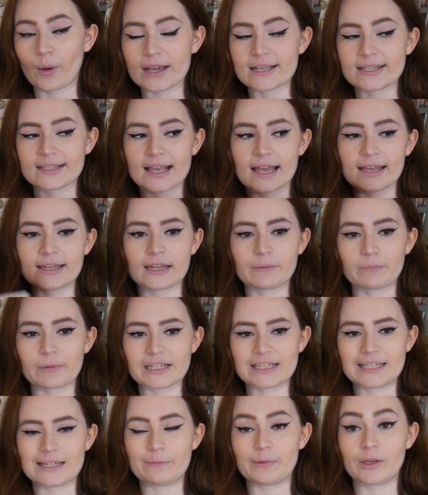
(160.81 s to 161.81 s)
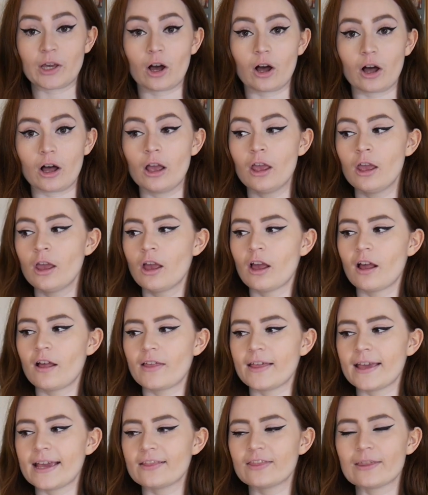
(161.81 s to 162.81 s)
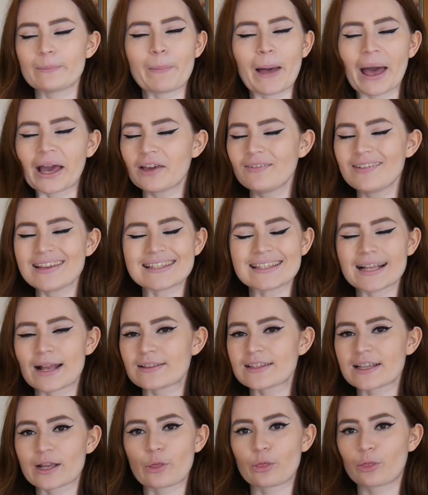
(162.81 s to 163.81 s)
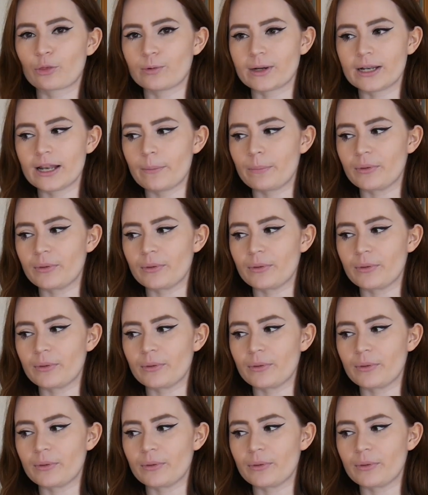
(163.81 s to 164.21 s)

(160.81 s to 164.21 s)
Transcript: I said in my TBR, the back of it sounds like a thriller,